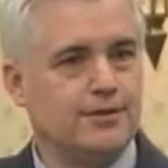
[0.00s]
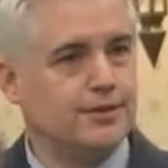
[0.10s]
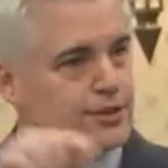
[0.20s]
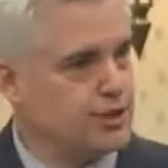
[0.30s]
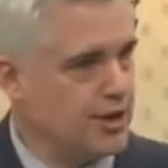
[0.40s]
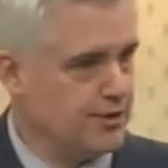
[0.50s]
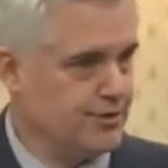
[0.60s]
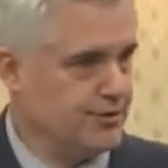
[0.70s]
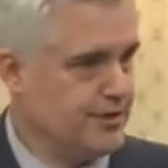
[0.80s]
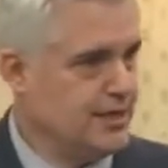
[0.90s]
The charter.
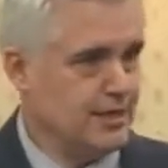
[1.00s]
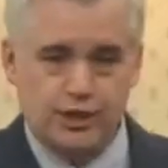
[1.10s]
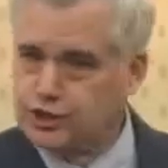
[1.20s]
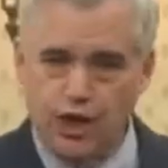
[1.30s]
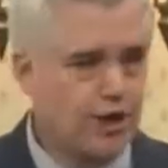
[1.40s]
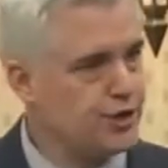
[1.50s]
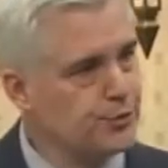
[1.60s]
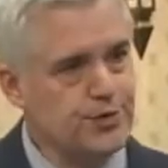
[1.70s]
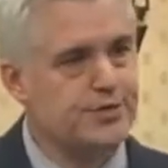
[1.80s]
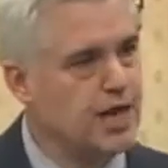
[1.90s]
The charter
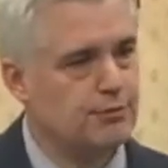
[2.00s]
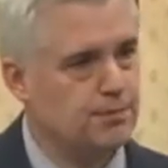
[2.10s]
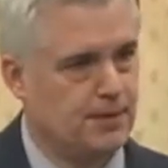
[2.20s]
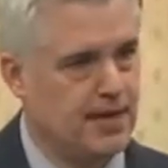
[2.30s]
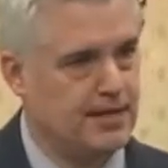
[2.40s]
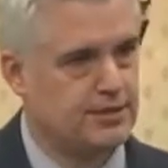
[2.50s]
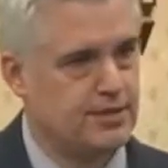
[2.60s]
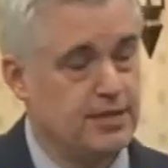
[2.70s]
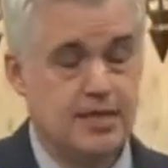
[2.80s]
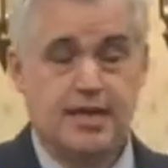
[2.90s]
was not replaced.
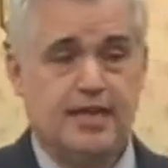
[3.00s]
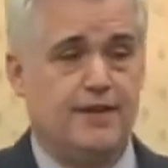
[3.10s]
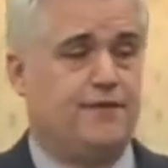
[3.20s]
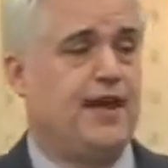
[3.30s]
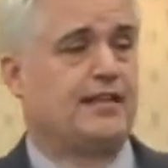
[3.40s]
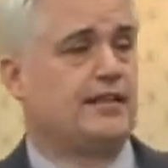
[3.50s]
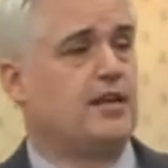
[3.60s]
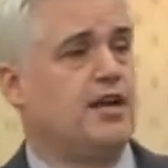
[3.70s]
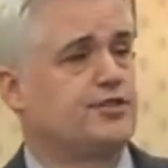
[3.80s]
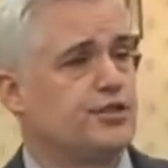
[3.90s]
In fact, the
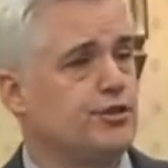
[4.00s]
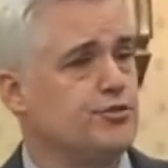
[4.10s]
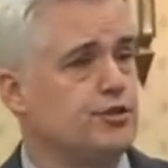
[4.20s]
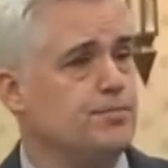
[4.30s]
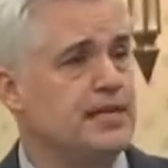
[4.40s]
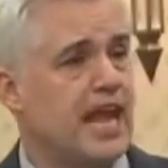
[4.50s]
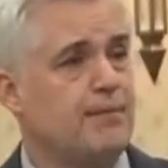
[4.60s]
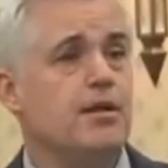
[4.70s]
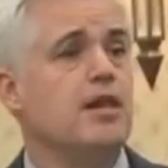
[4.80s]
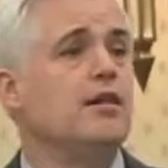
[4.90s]
Constitution
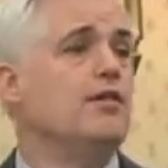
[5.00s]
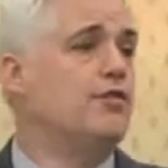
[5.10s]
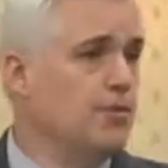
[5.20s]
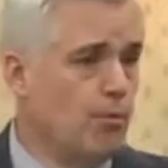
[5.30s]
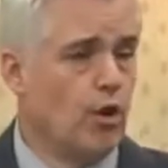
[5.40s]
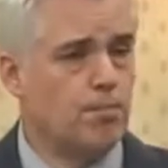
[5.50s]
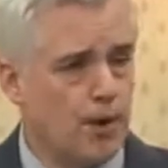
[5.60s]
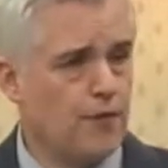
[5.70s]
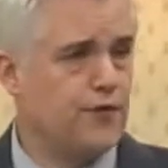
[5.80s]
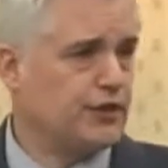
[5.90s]
became the more
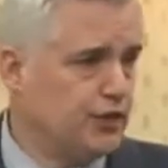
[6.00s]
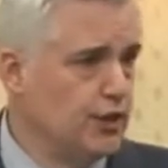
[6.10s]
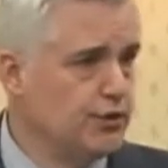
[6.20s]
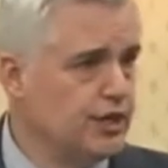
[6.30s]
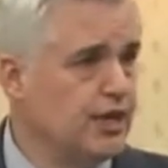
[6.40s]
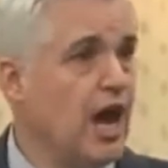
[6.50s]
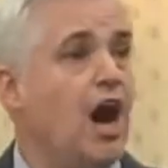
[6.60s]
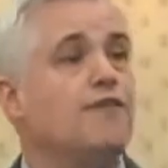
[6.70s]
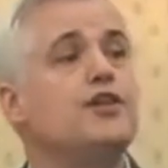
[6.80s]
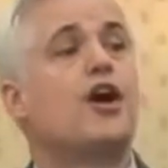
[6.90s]
perfect union
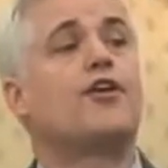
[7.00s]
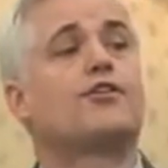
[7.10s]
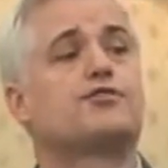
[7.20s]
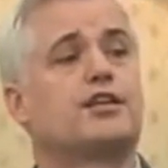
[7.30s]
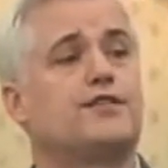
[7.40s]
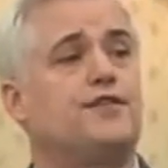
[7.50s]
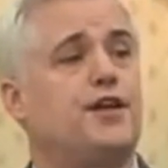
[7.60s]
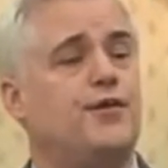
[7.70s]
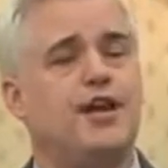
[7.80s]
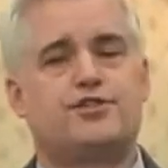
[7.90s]
of the Articles of
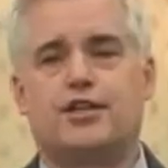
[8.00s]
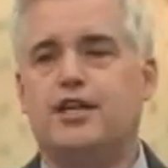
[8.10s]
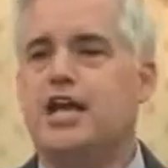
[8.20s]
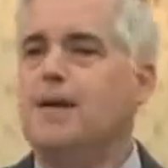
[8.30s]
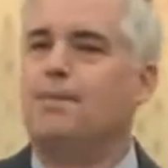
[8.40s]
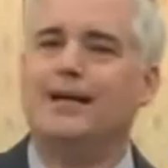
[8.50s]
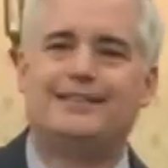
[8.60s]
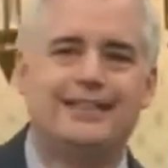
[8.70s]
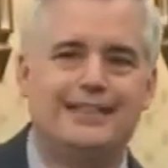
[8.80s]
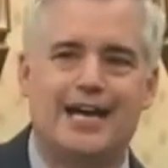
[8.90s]
Confederation,
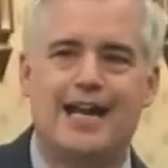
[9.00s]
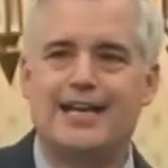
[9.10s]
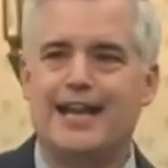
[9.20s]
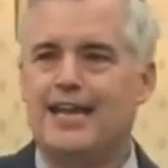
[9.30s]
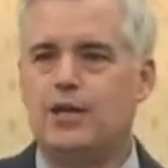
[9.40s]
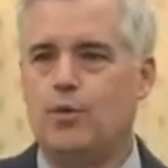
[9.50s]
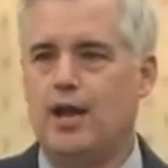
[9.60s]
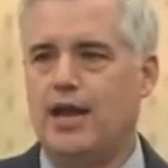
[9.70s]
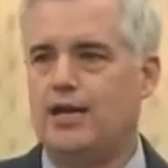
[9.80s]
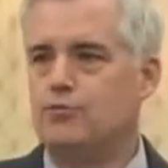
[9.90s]
but did not in any
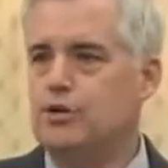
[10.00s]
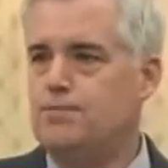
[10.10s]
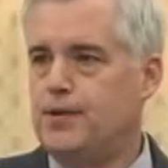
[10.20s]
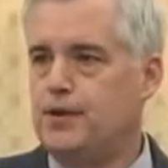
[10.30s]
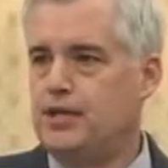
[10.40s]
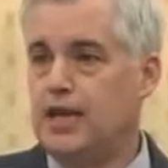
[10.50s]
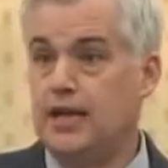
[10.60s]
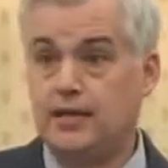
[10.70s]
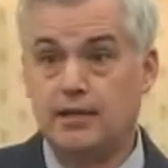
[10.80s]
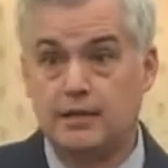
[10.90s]
way
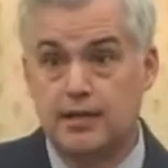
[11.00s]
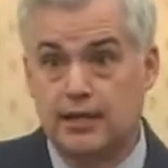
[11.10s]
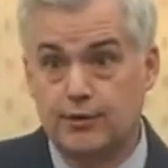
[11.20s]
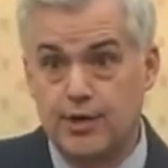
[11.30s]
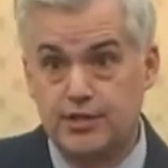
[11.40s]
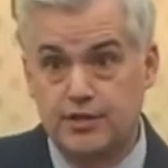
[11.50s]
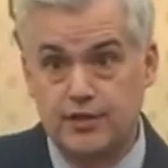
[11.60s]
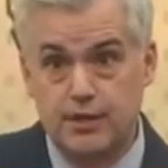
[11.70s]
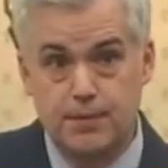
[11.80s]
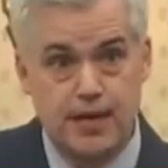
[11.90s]
repudiate the Declaration
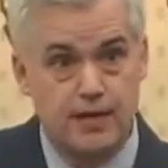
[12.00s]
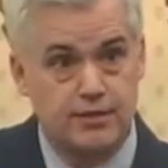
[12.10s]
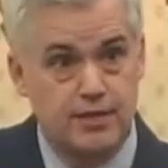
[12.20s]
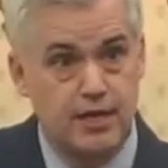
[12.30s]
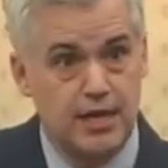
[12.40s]
of Independence.